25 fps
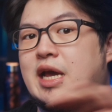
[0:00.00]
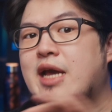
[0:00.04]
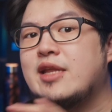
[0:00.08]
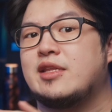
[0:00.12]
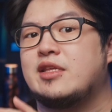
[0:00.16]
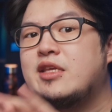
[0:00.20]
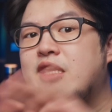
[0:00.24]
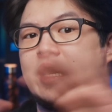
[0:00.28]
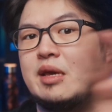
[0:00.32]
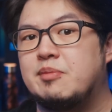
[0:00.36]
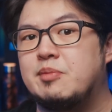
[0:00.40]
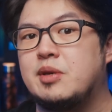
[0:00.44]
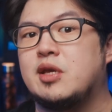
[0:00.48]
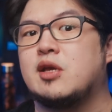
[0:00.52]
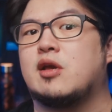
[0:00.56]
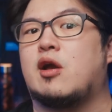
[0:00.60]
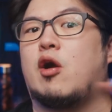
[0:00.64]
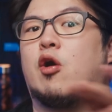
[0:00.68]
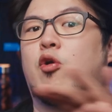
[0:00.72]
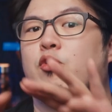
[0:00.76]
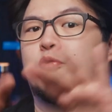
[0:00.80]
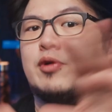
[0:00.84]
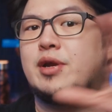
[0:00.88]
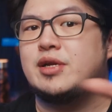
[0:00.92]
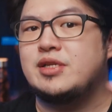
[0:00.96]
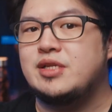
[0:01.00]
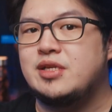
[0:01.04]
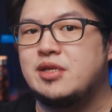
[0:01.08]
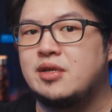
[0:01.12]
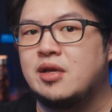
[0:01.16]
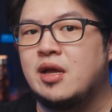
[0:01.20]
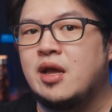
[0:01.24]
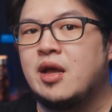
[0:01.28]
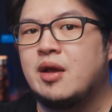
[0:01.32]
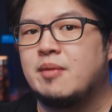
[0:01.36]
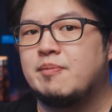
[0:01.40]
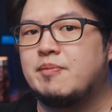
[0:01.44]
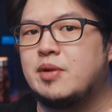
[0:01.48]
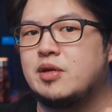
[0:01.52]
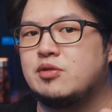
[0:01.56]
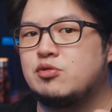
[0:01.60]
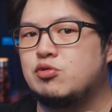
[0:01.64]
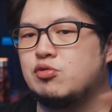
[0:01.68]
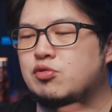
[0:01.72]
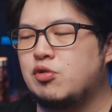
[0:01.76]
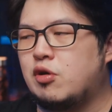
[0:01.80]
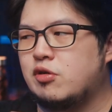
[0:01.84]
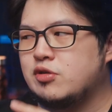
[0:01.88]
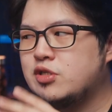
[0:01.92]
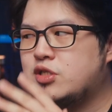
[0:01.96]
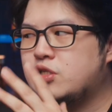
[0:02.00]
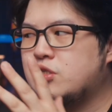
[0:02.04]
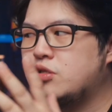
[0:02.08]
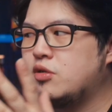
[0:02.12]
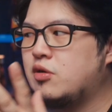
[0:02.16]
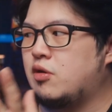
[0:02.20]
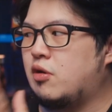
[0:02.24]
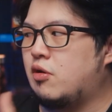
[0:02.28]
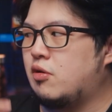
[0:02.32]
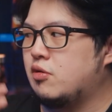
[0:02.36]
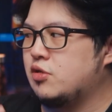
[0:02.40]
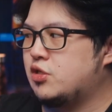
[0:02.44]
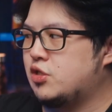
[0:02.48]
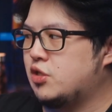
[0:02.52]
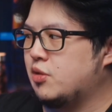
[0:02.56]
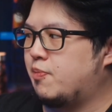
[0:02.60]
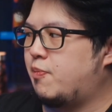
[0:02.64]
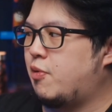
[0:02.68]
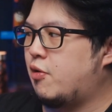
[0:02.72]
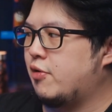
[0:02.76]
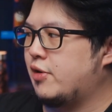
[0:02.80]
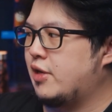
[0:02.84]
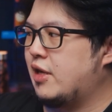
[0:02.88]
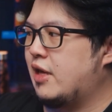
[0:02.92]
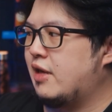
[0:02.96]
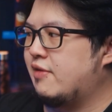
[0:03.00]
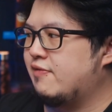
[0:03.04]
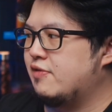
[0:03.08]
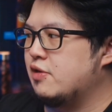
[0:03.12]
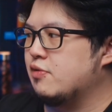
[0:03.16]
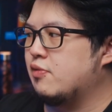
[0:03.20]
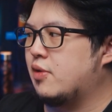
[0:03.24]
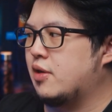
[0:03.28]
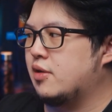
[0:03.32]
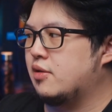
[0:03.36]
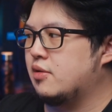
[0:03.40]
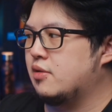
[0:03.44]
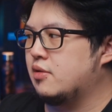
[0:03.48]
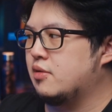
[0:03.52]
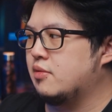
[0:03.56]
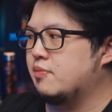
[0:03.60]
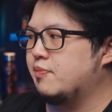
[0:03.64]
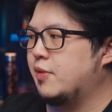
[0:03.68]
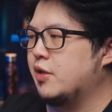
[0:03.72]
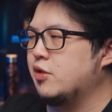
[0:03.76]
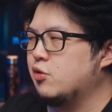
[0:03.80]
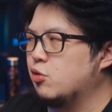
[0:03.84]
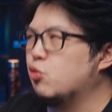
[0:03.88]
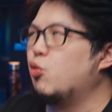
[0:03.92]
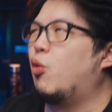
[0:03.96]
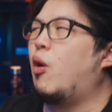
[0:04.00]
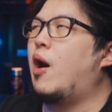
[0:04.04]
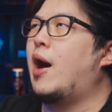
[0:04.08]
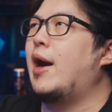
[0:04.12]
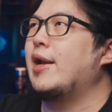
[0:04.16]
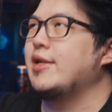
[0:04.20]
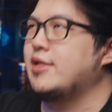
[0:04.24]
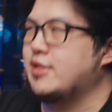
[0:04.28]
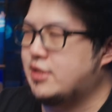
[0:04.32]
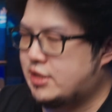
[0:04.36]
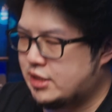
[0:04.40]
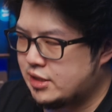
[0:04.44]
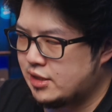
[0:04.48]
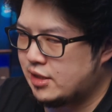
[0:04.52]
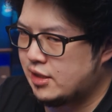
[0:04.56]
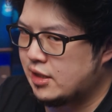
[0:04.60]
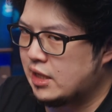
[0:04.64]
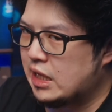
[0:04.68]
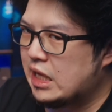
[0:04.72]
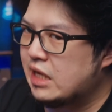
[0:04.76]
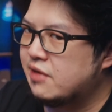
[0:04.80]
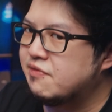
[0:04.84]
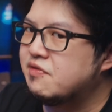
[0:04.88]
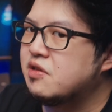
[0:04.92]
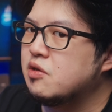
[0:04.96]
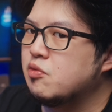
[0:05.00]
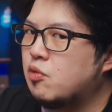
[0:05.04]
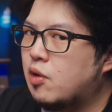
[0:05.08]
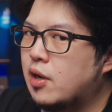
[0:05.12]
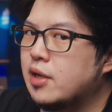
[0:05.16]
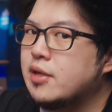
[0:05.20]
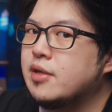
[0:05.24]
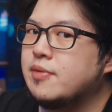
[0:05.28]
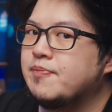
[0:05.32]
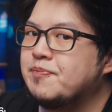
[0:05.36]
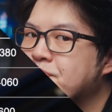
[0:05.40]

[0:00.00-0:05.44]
at gaming already, but do not support AV1 but you want AV1.